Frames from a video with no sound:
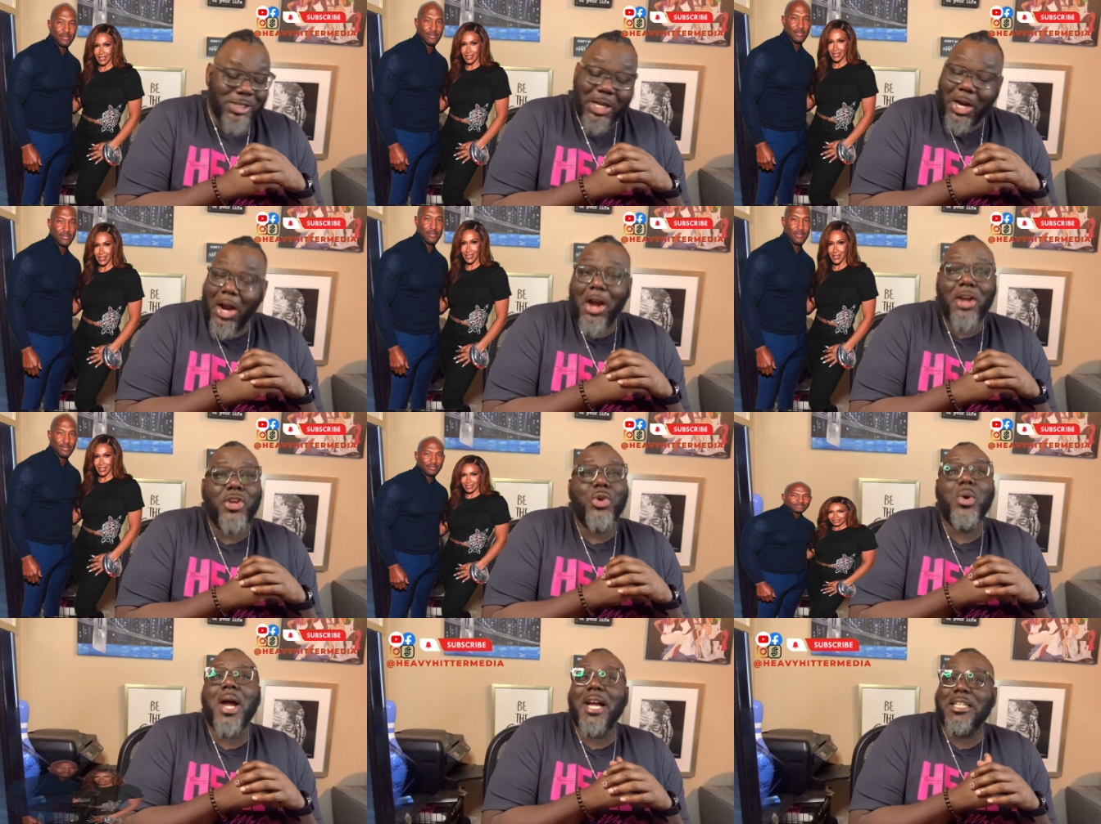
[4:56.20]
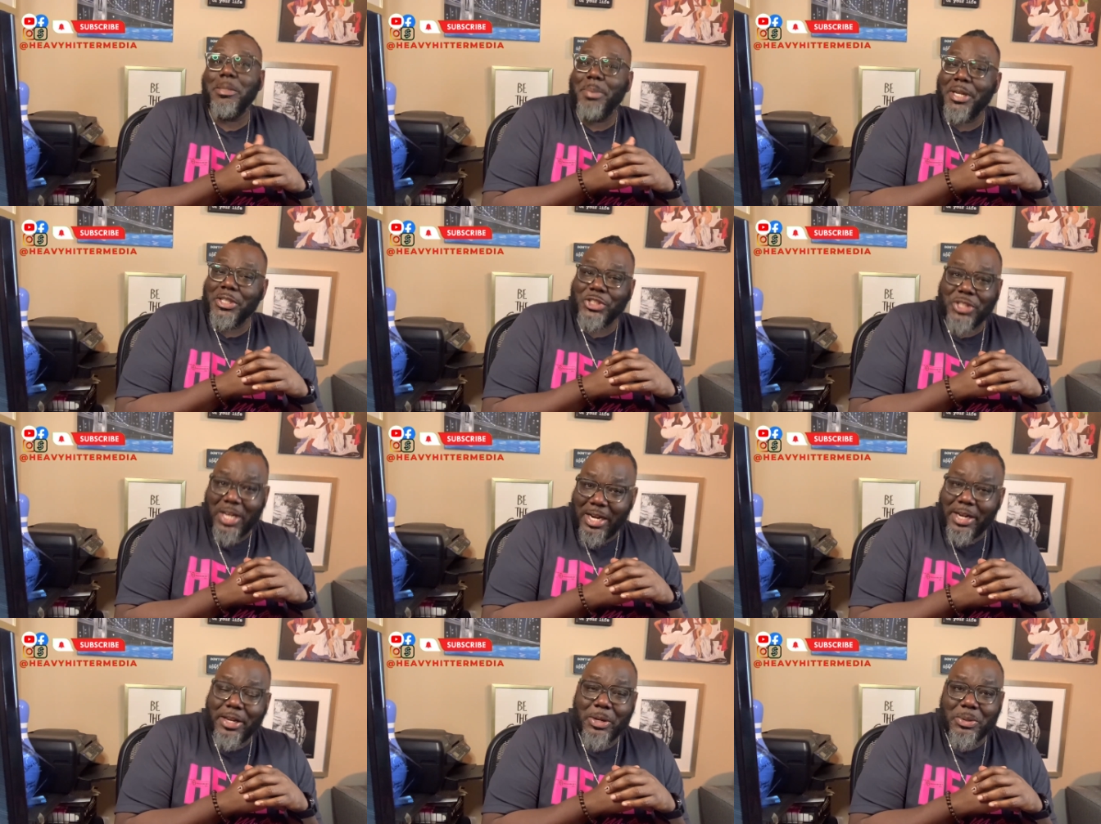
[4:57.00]
Girl, you got to be
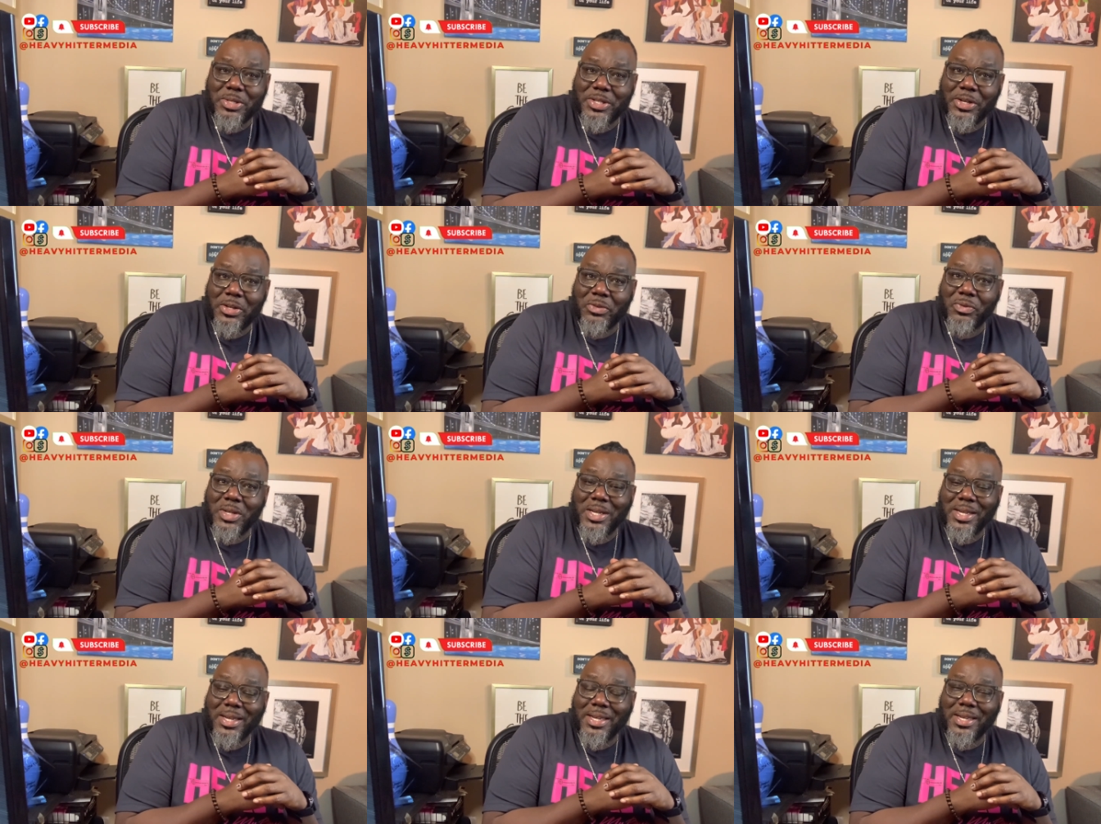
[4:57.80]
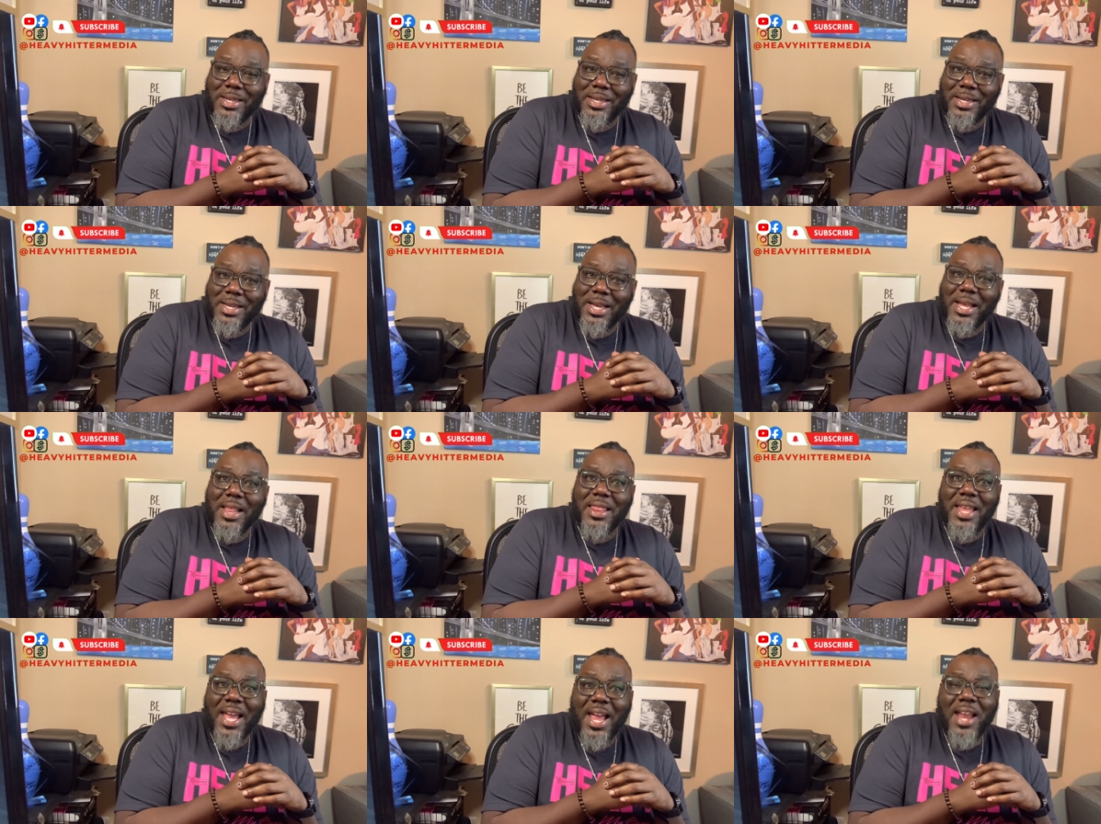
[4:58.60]
ashamed of yourself.
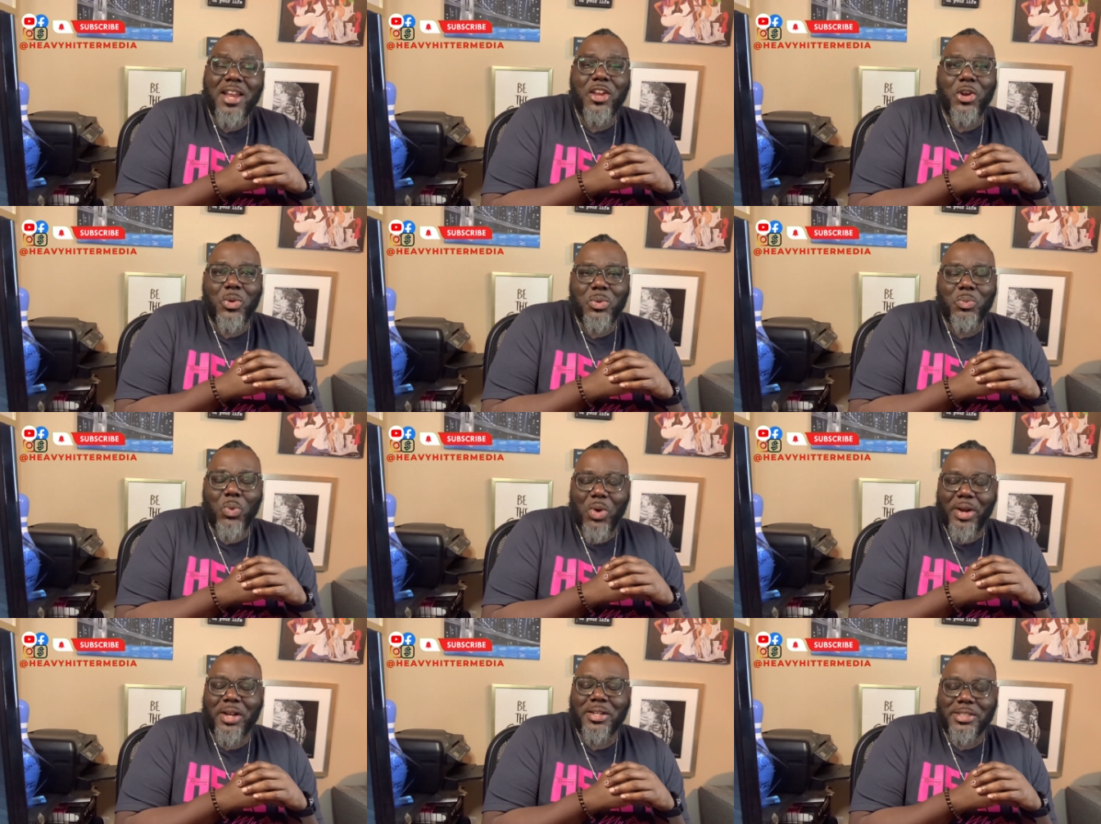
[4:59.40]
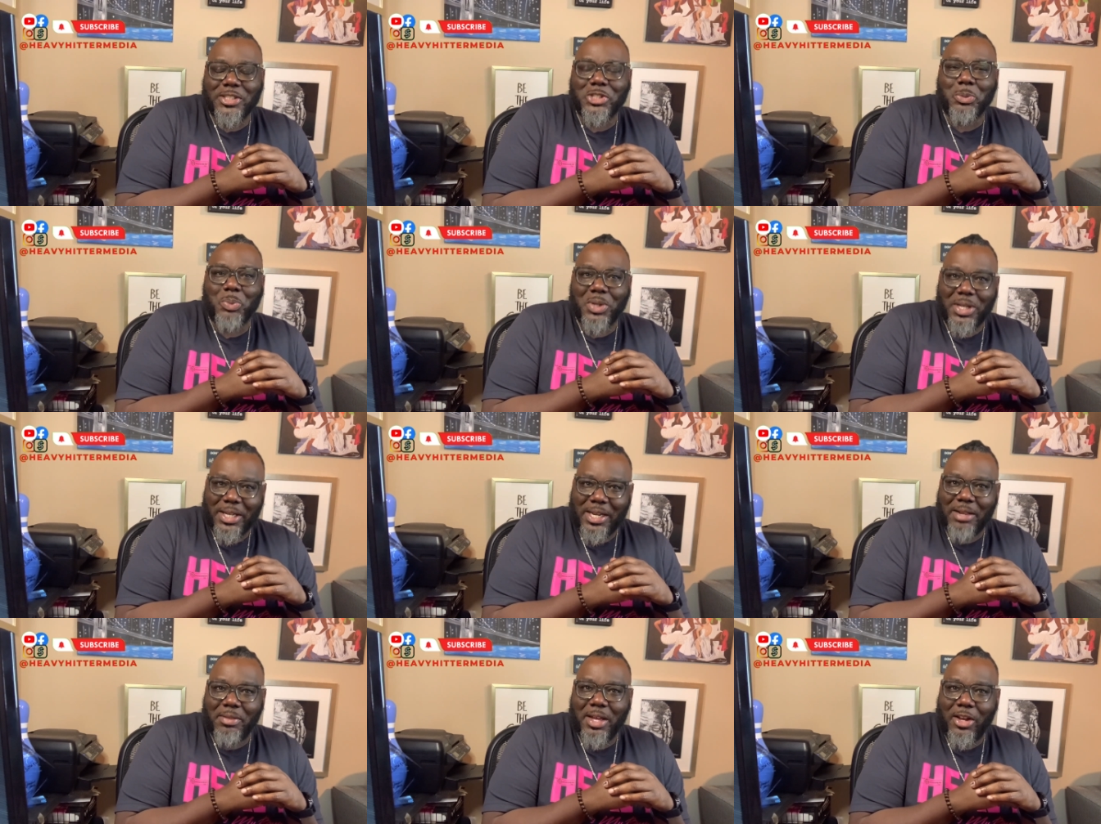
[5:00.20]
then you want us to
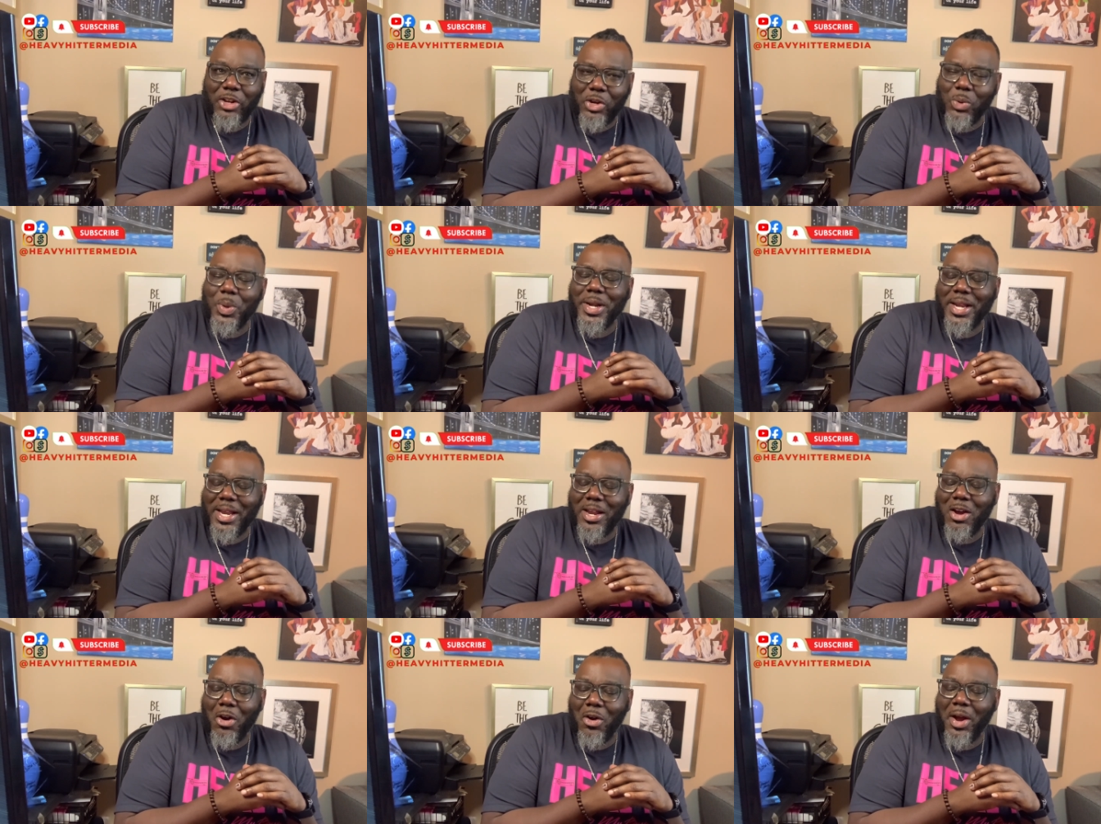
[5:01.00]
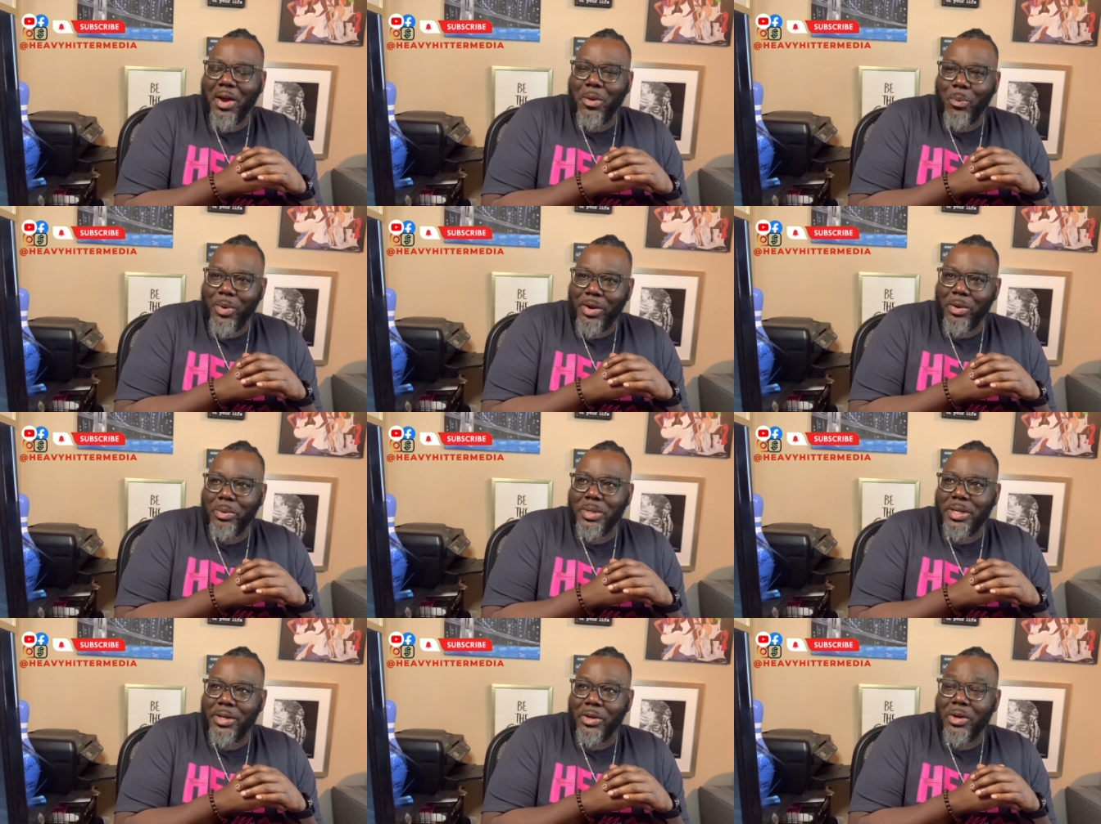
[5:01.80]
believe that you and he are a real
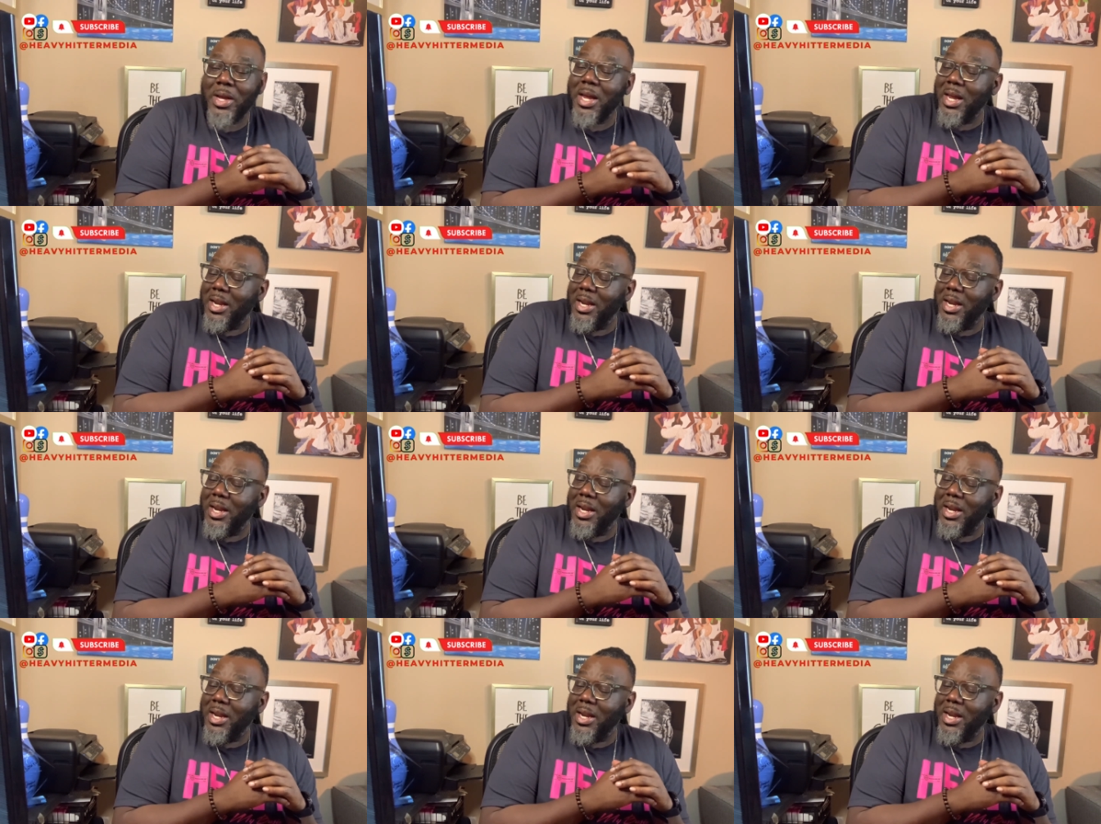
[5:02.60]
deal.